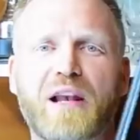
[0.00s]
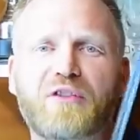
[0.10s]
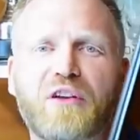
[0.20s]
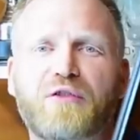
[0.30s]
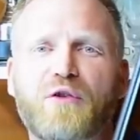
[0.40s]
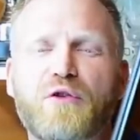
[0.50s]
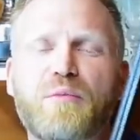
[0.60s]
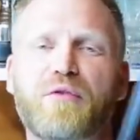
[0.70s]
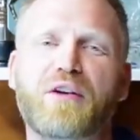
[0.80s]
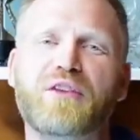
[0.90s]
the elastic's through the
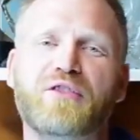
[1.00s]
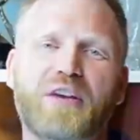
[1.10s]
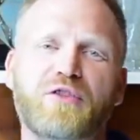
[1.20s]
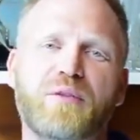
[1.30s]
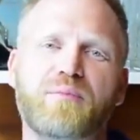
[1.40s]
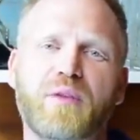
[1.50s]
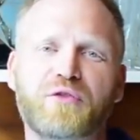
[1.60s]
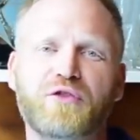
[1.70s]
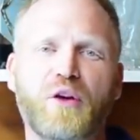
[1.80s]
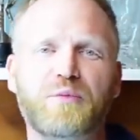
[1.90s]
number 3 section.
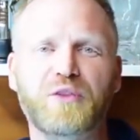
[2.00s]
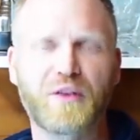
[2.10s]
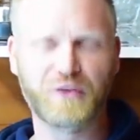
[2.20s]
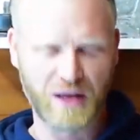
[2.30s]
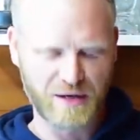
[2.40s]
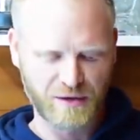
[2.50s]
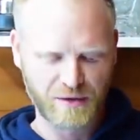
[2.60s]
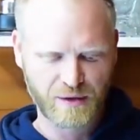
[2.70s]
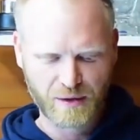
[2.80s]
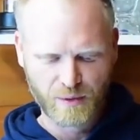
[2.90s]
I've stopped at this
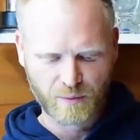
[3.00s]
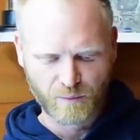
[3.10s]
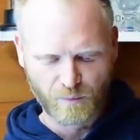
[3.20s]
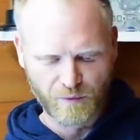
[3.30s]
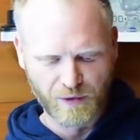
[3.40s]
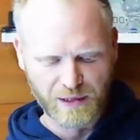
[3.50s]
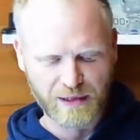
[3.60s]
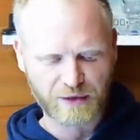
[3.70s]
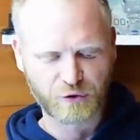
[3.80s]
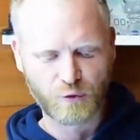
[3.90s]
end with a
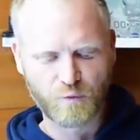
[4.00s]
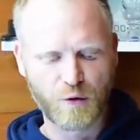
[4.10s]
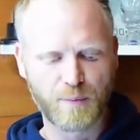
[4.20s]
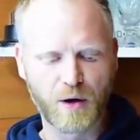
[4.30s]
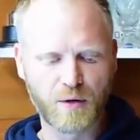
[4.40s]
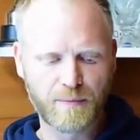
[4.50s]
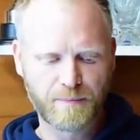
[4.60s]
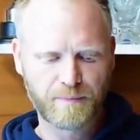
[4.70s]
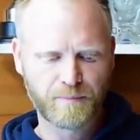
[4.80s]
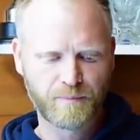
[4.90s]
little rubber
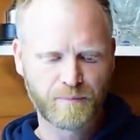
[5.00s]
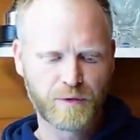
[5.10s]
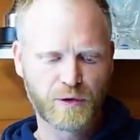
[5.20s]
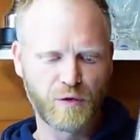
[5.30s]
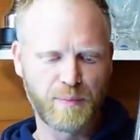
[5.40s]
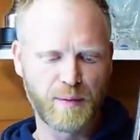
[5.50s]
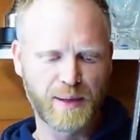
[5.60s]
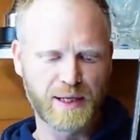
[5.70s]
gripper